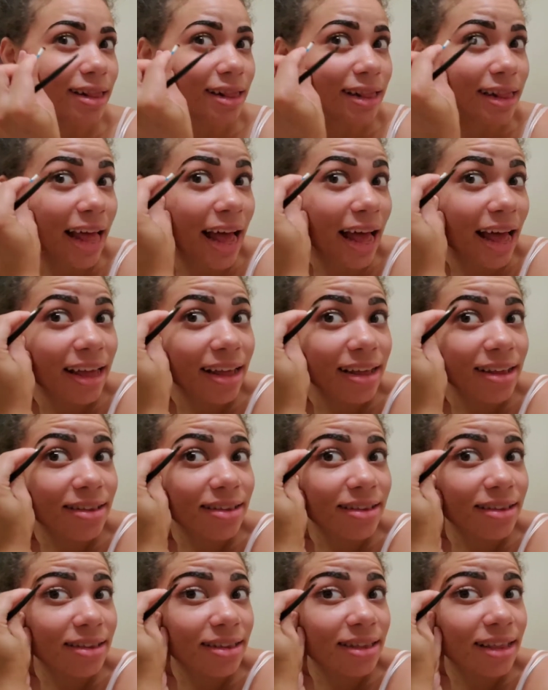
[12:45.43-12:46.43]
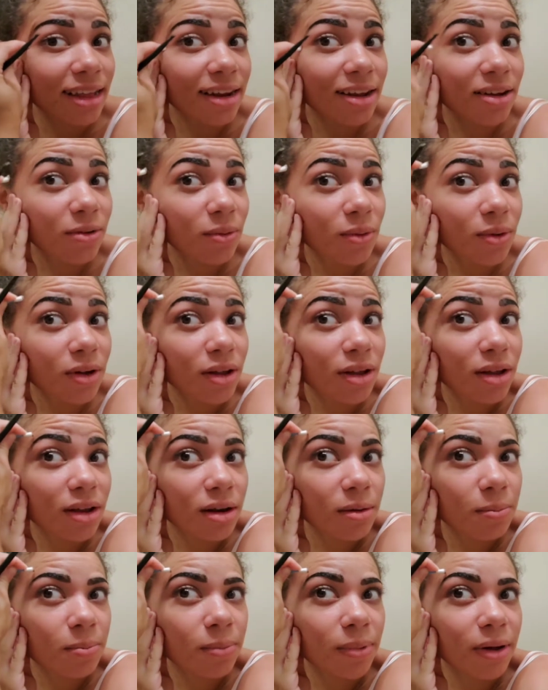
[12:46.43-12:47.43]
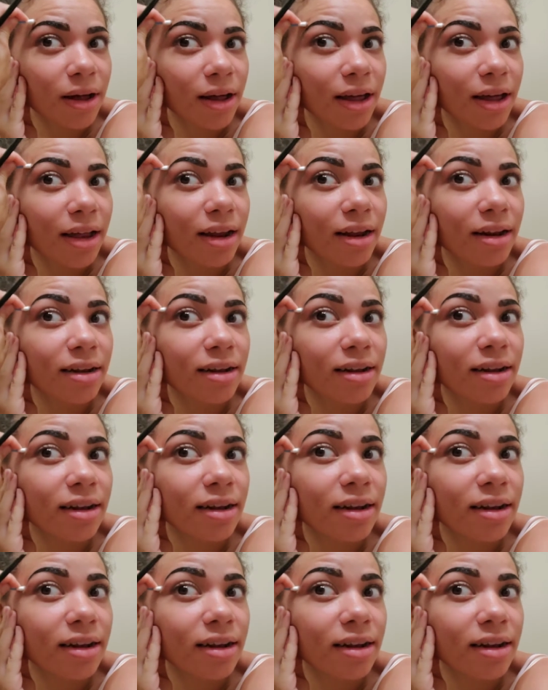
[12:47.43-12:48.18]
less than it would, but